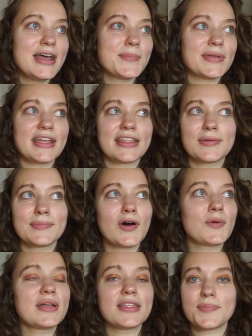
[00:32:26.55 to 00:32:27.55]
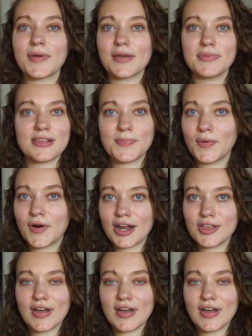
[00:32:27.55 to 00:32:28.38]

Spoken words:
But then the moment the baby's born,